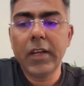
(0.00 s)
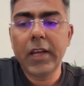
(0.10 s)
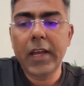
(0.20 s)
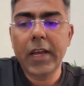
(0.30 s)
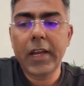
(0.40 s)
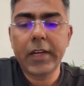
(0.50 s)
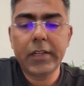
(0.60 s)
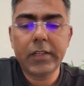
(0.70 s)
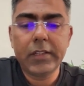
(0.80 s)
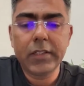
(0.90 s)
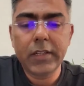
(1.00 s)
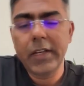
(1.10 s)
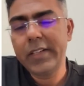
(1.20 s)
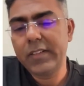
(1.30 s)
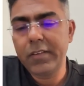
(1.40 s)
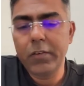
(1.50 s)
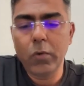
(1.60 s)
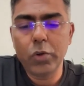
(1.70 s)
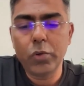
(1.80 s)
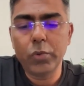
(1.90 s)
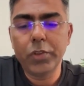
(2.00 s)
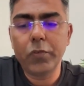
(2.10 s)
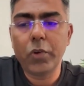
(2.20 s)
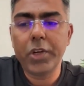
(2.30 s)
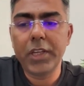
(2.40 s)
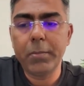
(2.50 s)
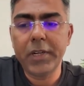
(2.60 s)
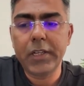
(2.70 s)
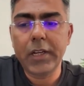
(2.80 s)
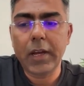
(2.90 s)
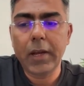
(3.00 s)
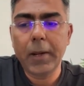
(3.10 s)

And let's say we want to do this for EBITDA,